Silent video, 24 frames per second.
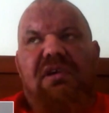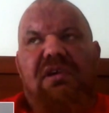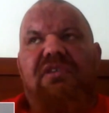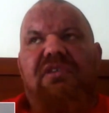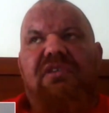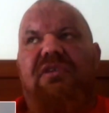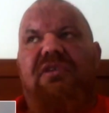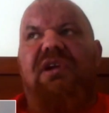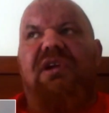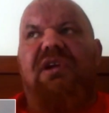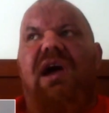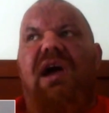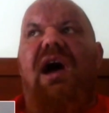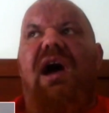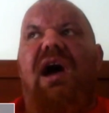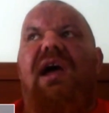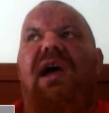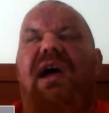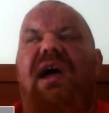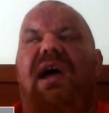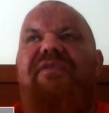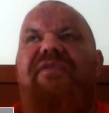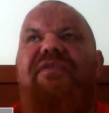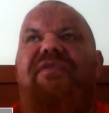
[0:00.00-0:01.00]
So, yeah, I
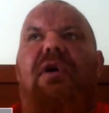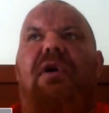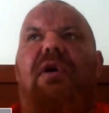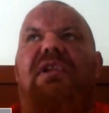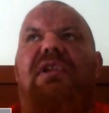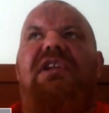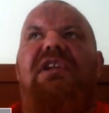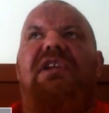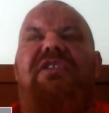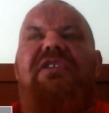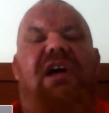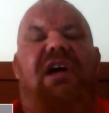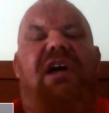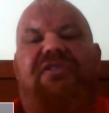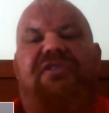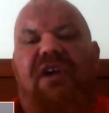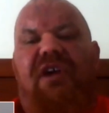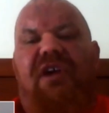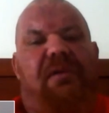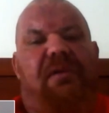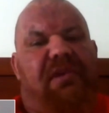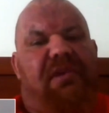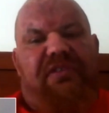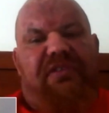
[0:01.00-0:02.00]
have fallen into that
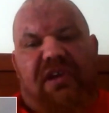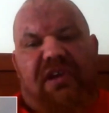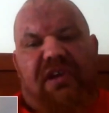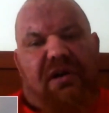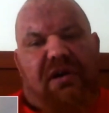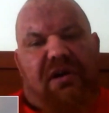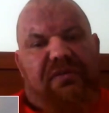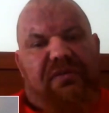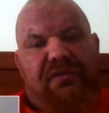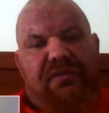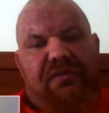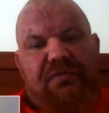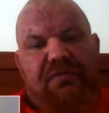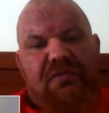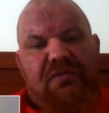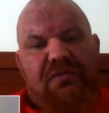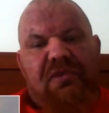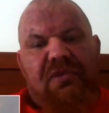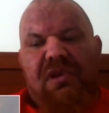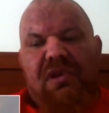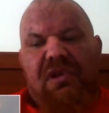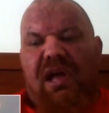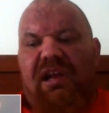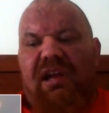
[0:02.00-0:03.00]
trap myself.
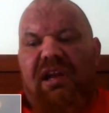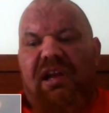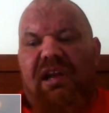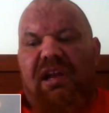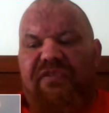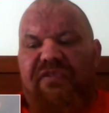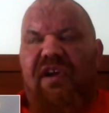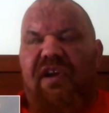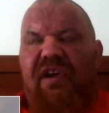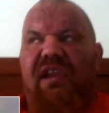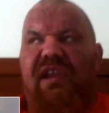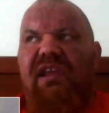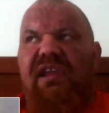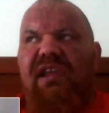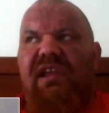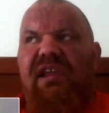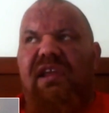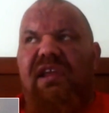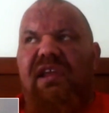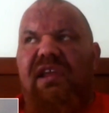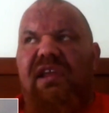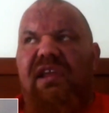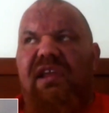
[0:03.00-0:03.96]
And it's very